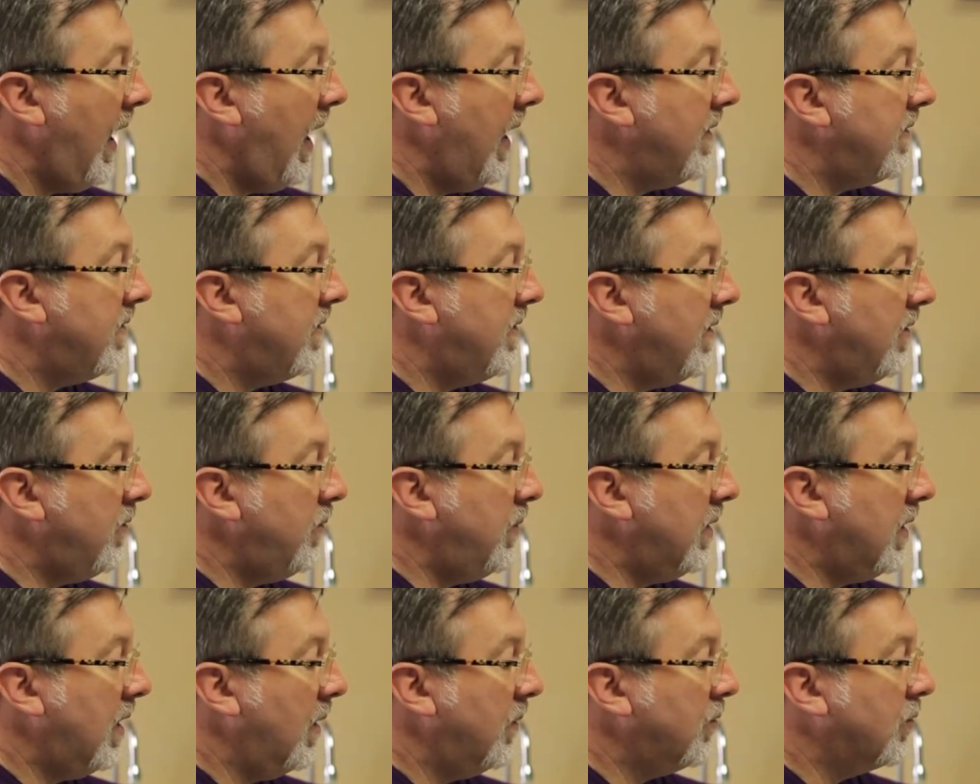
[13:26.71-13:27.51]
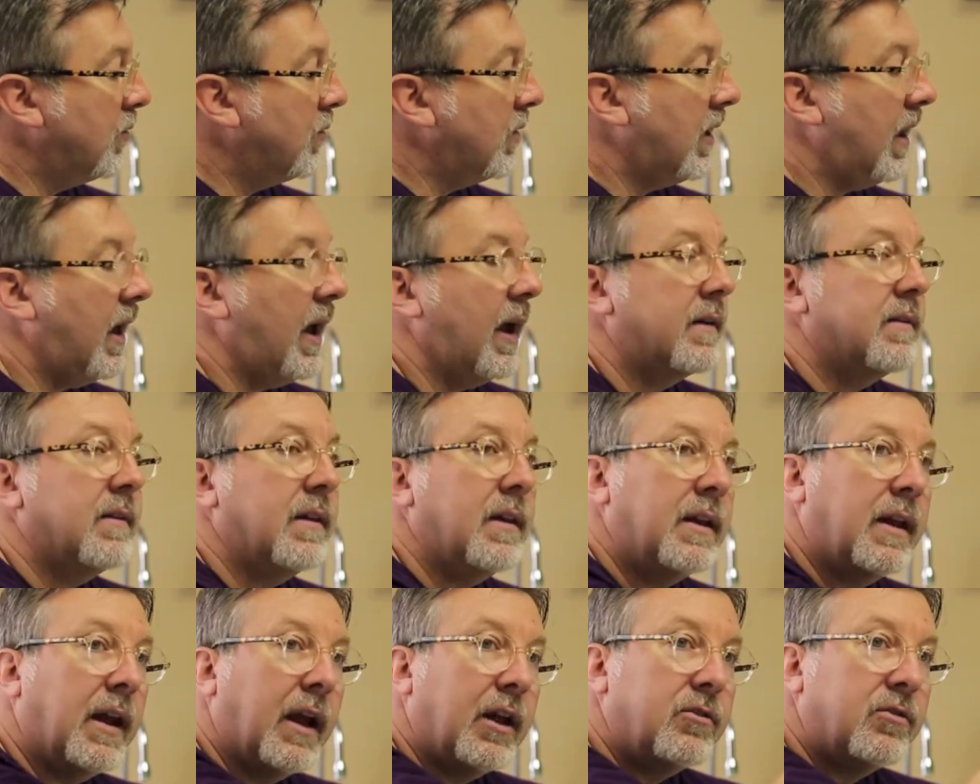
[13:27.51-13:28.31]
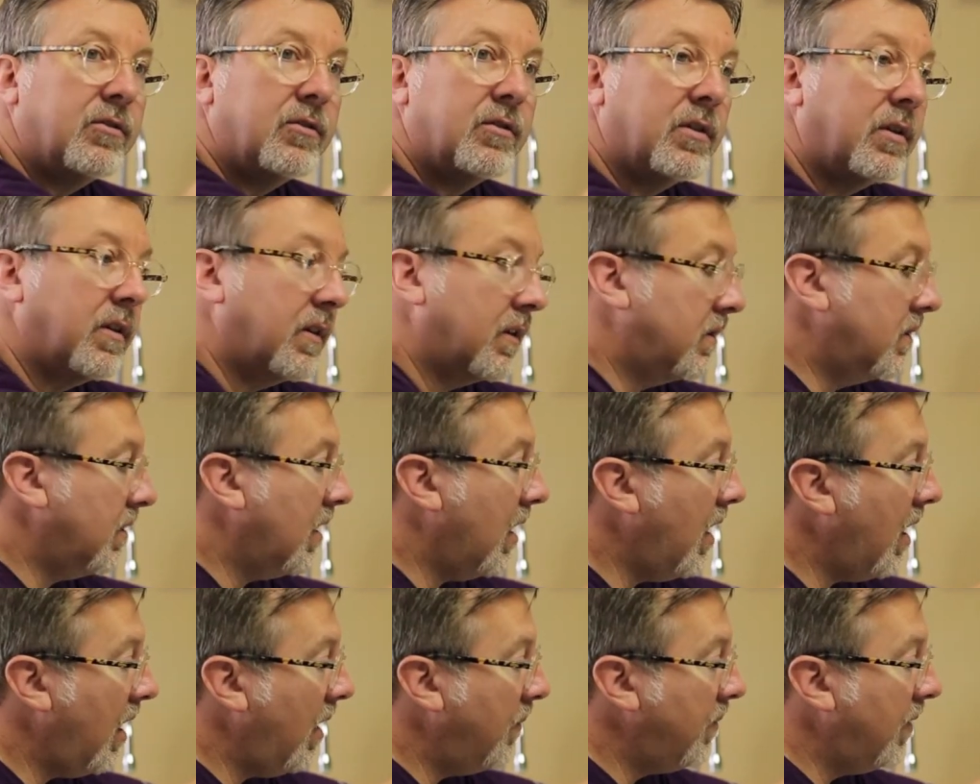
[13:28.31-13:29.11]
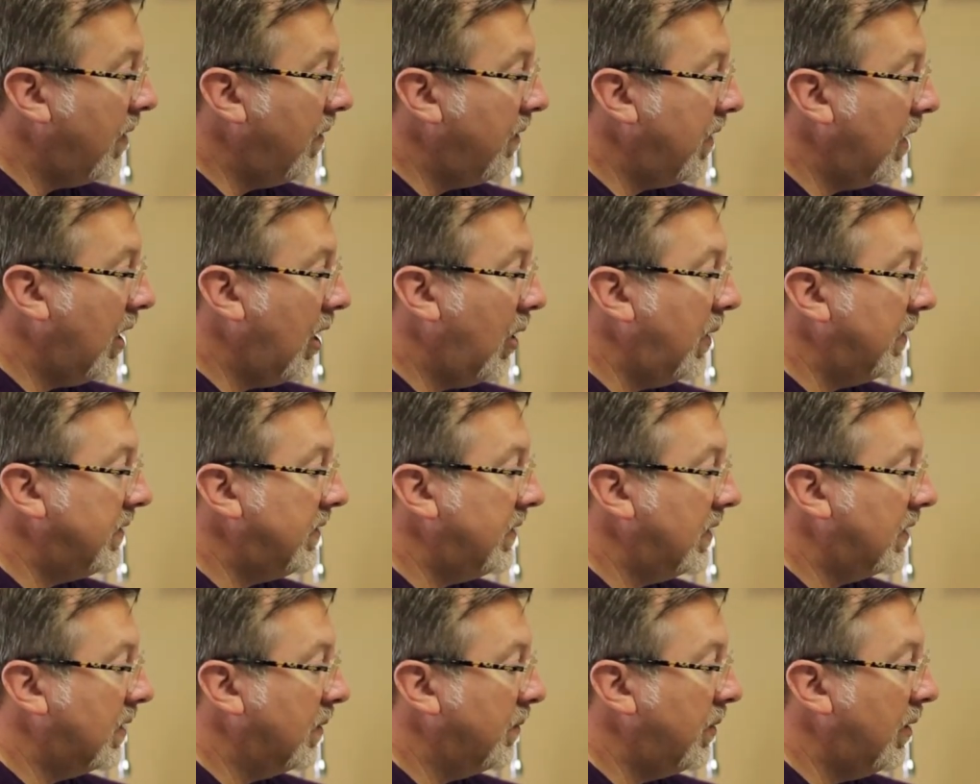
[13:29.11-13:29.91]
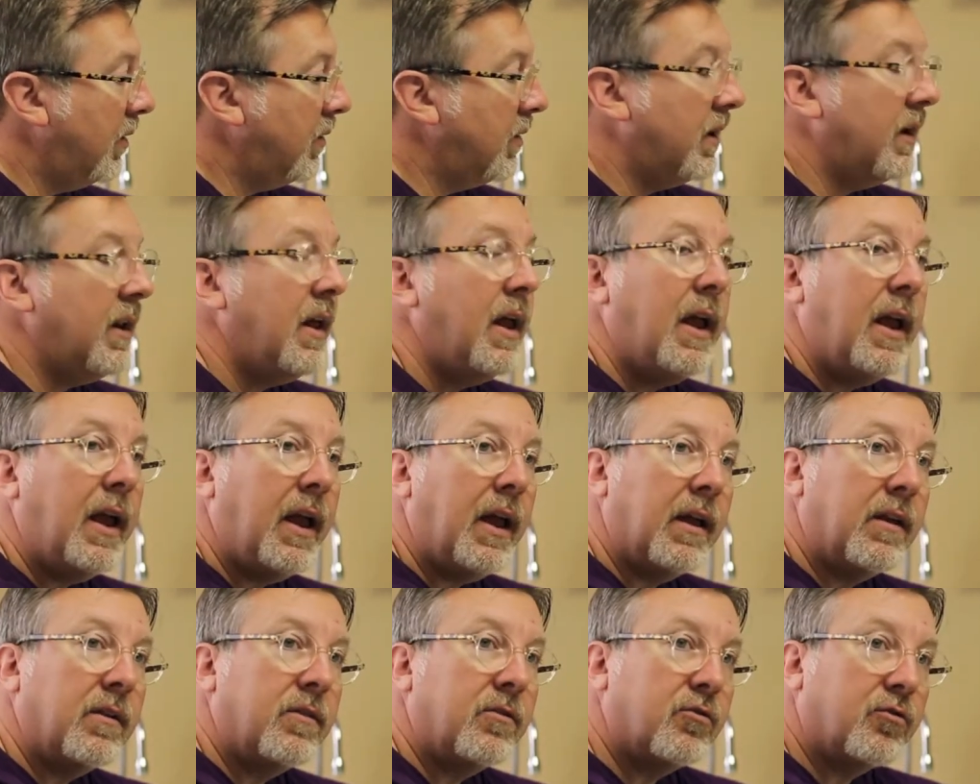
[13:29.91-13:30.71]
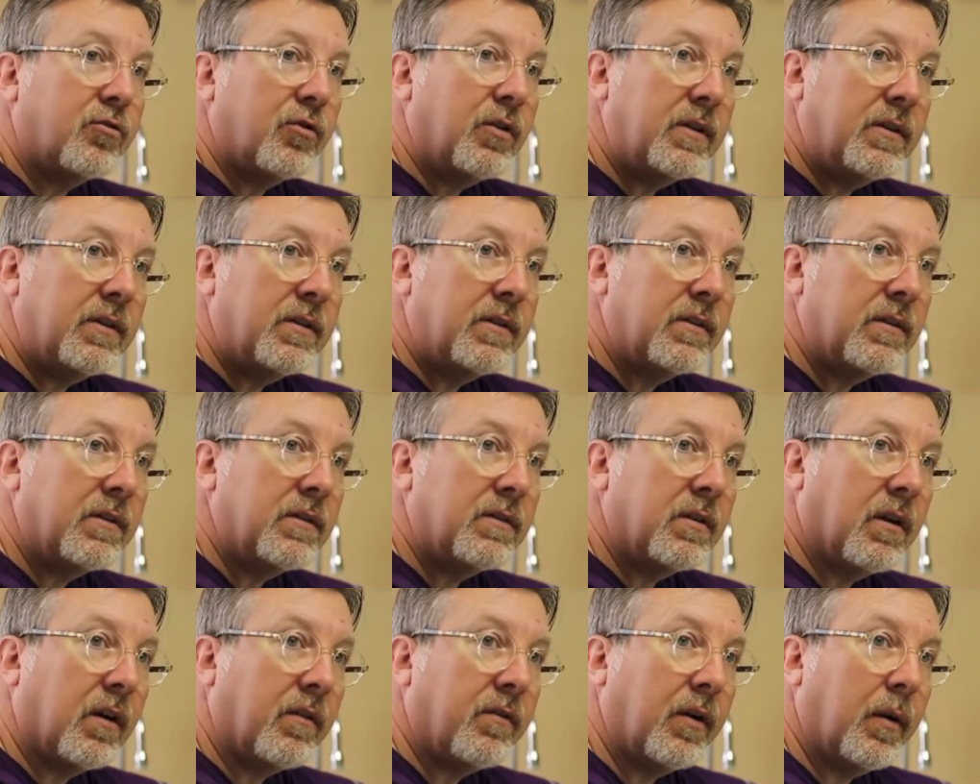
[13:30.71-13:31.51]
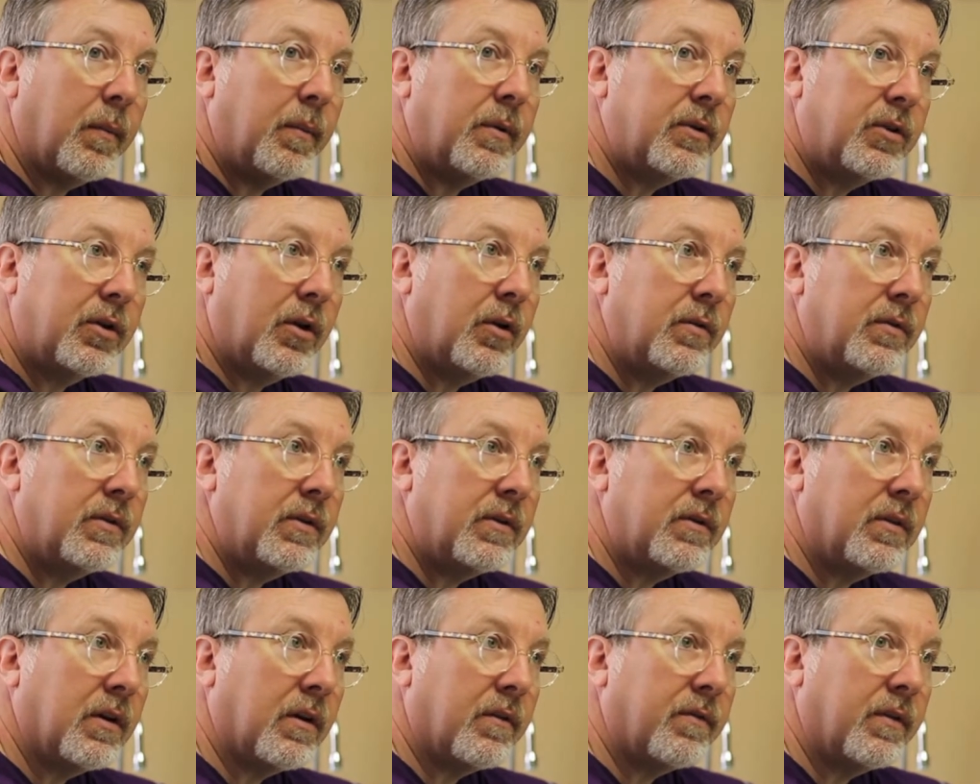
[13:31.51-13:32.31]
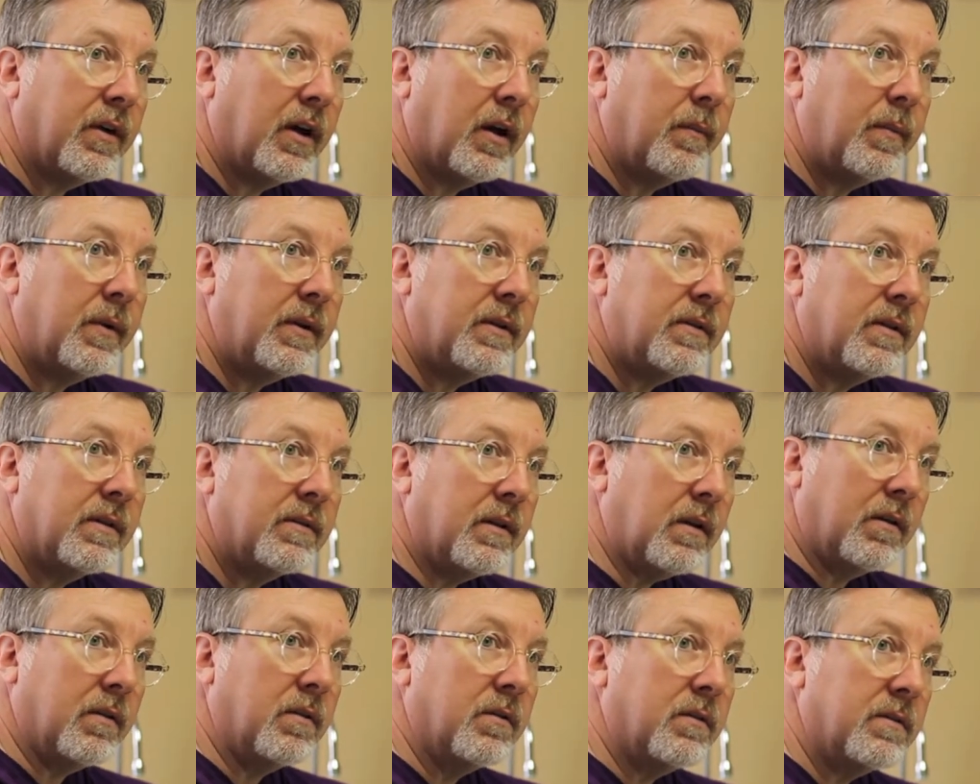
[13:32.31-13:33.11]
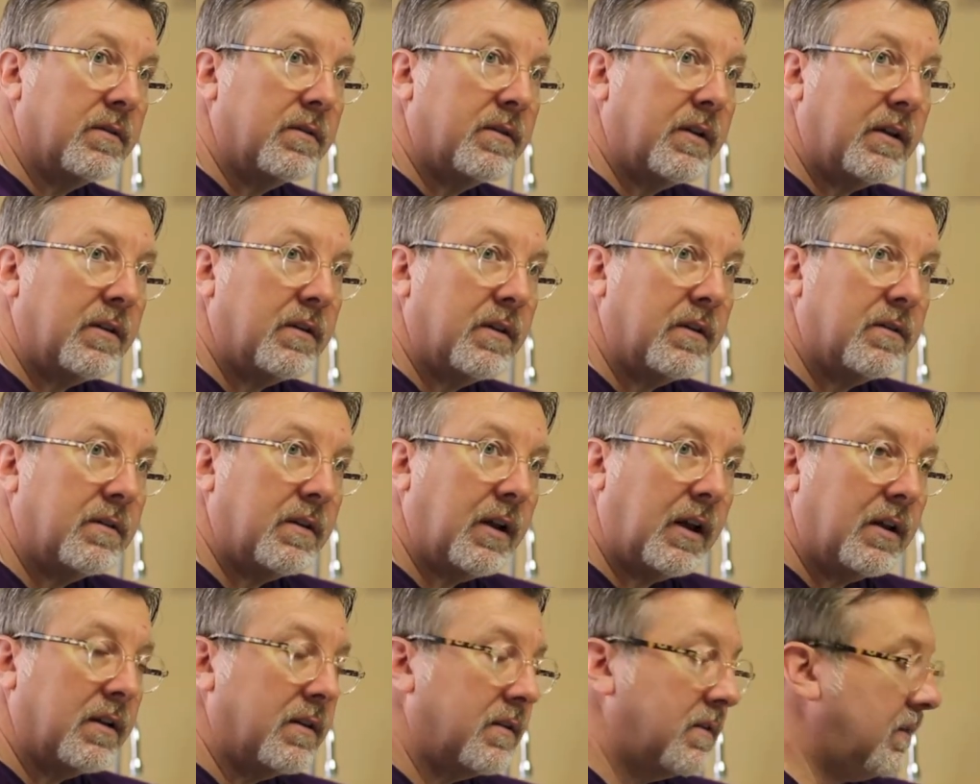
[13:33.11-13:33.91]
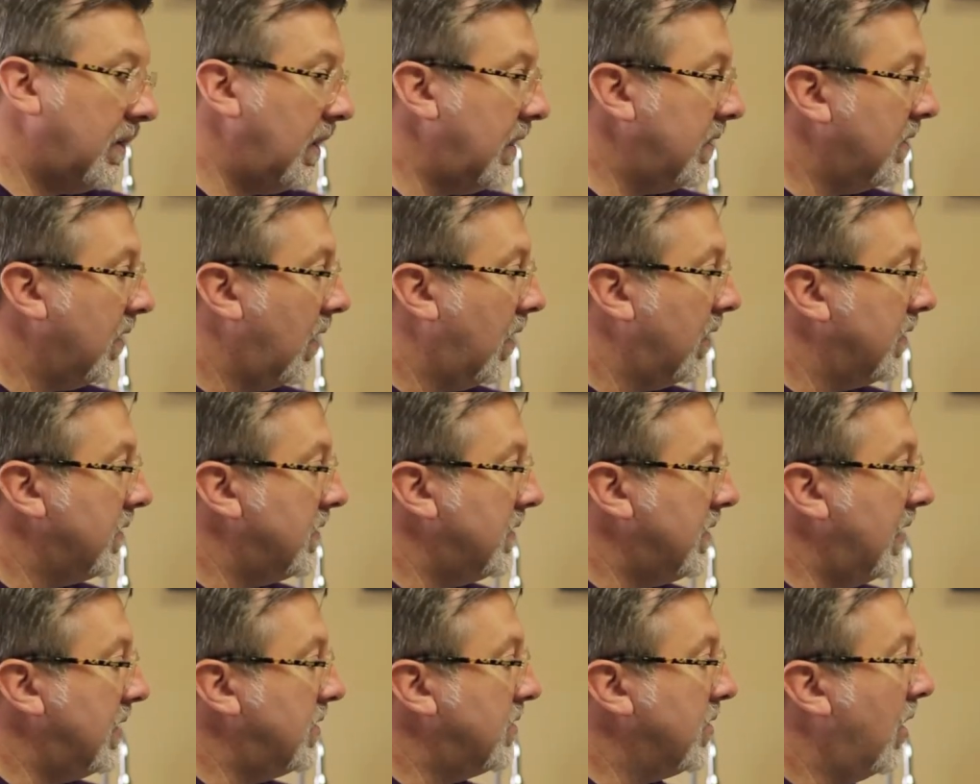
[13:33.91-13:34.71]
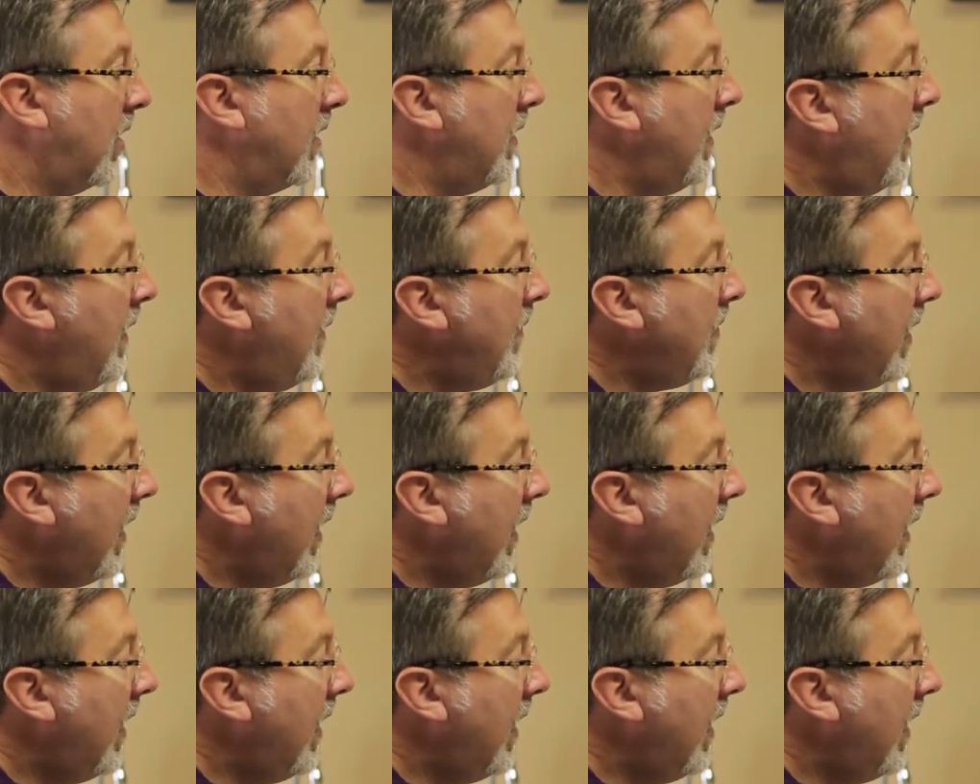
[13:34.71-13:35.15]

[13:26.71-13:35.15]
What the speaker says: As this becomes relaxed and engaged into the top of the OSA component, it strengthens itself up, it tones itself up. It says, stay taut.